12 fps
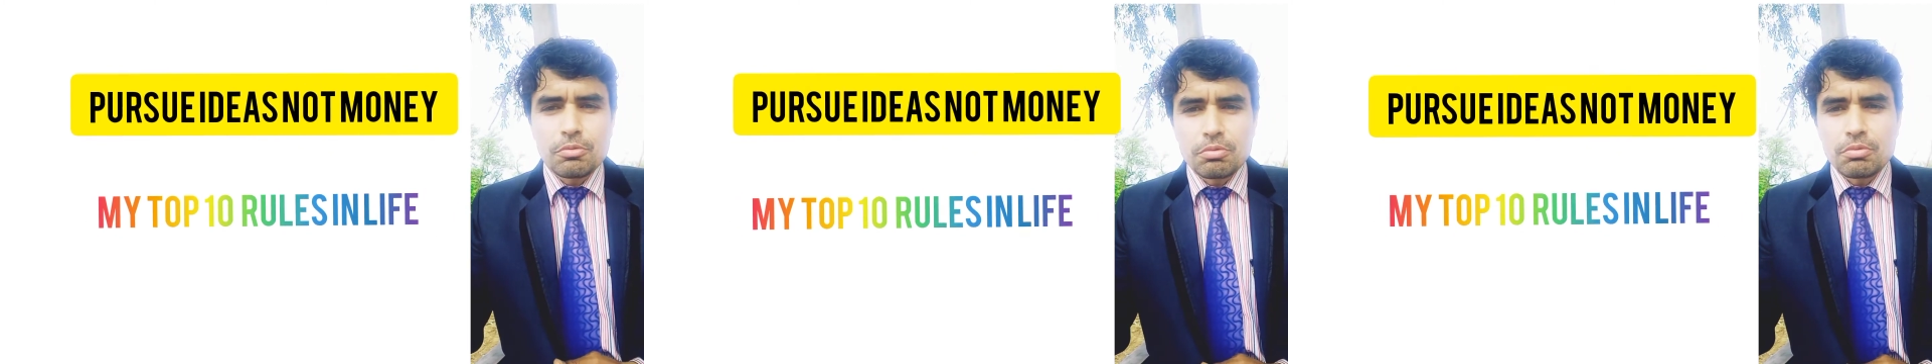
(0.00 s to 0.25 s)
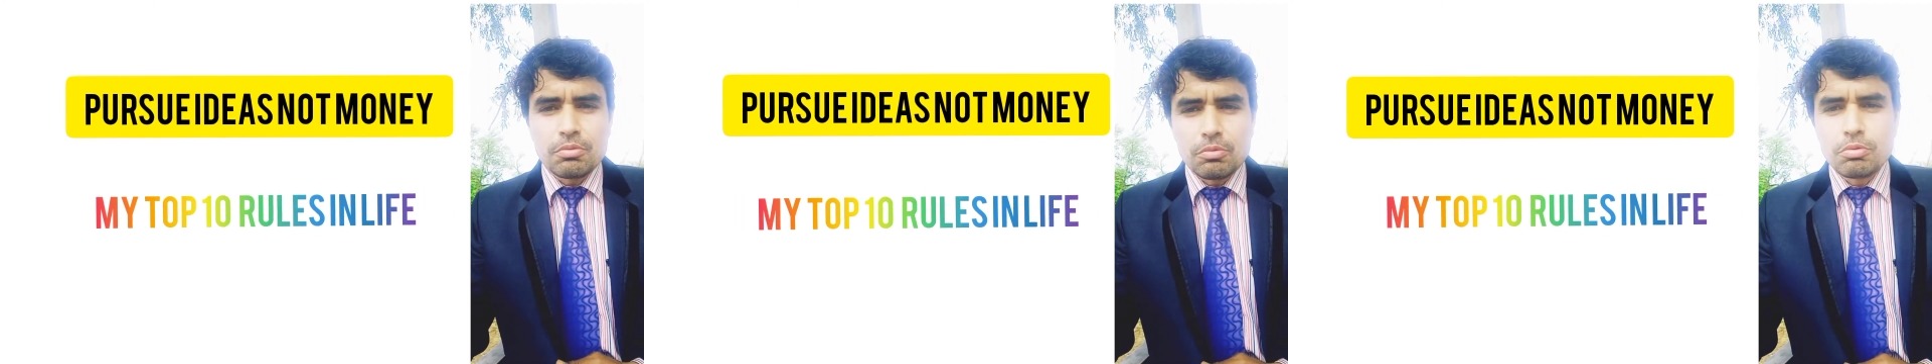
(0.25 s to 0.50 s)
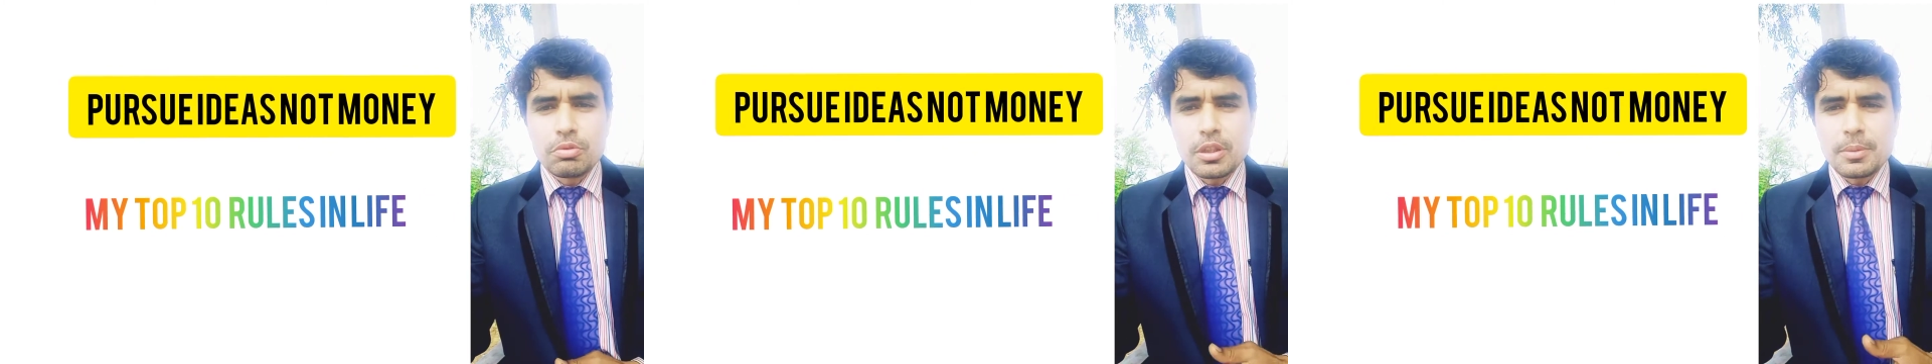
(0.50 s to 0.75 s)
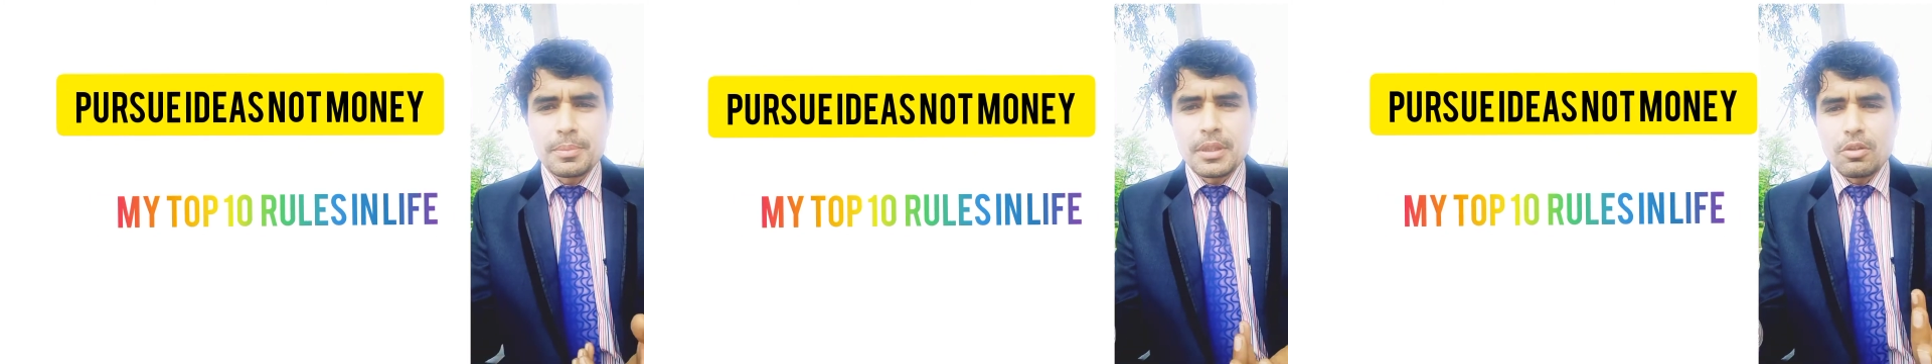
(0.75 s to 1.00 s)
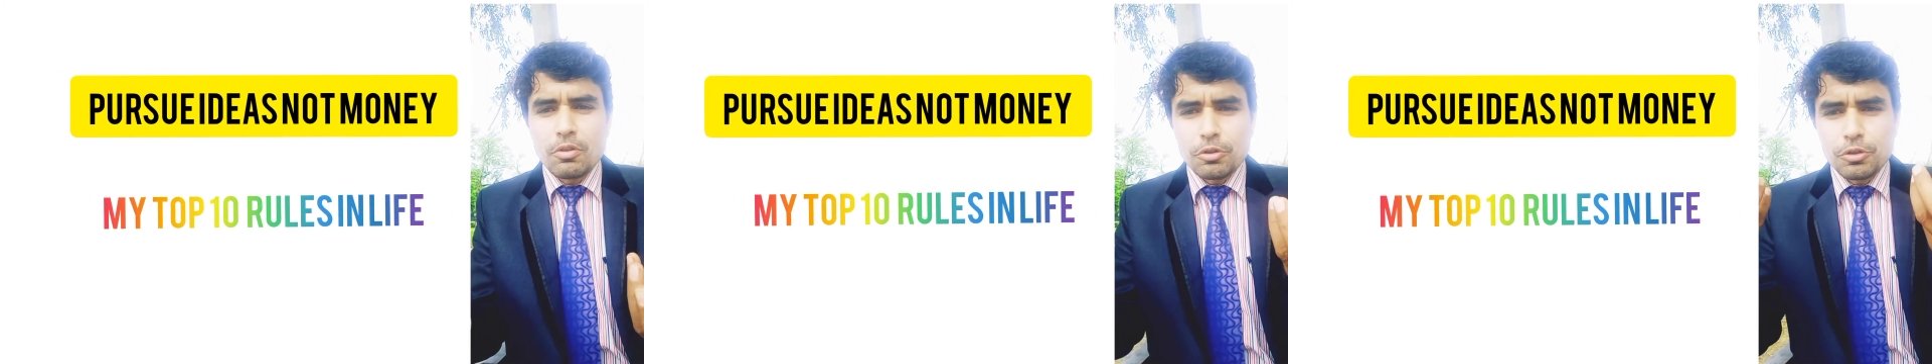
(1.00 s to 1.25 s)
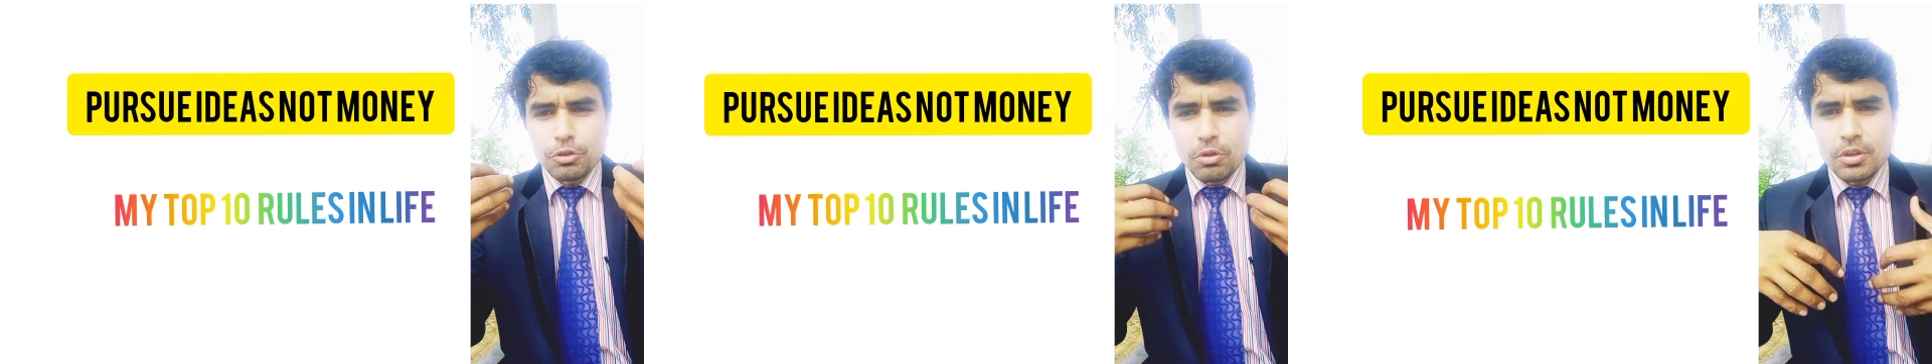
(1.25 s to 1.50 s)
to do something
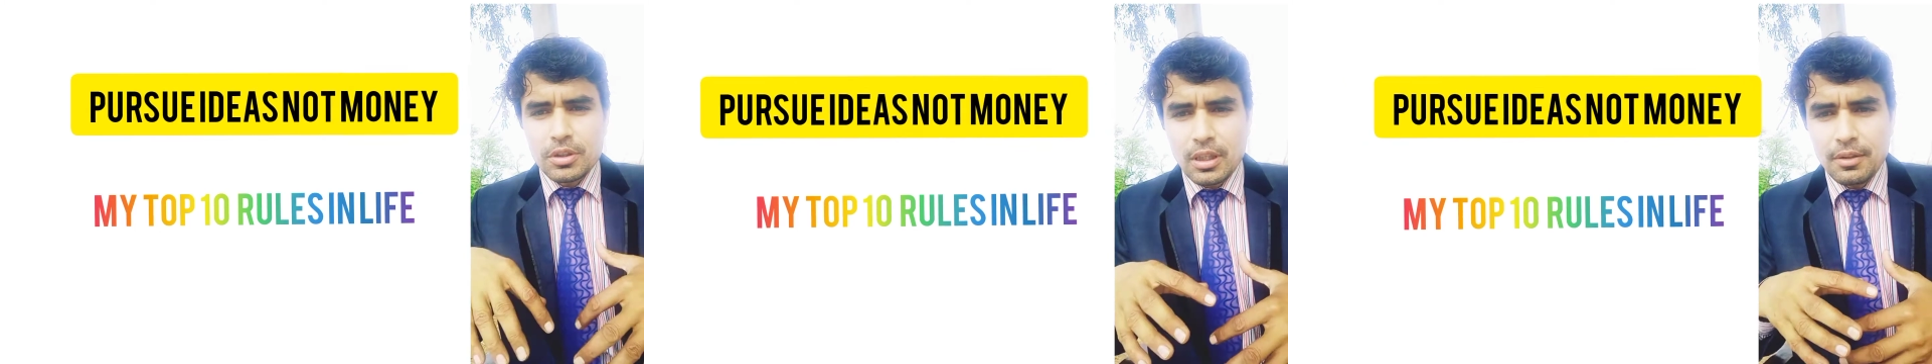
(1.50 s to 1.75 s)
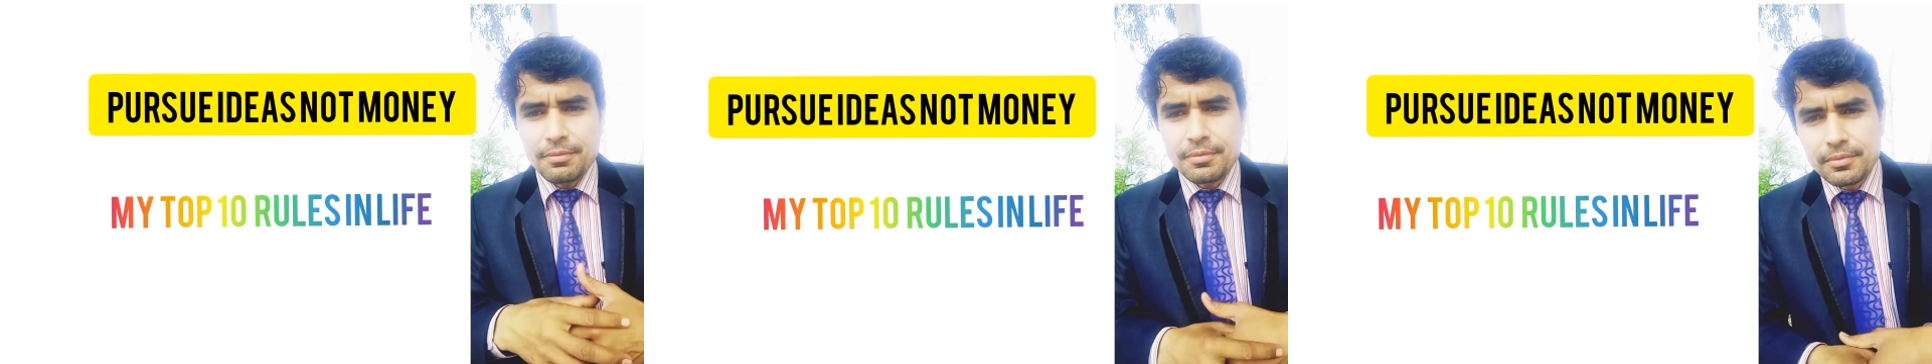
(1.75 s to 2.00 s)
on yourself?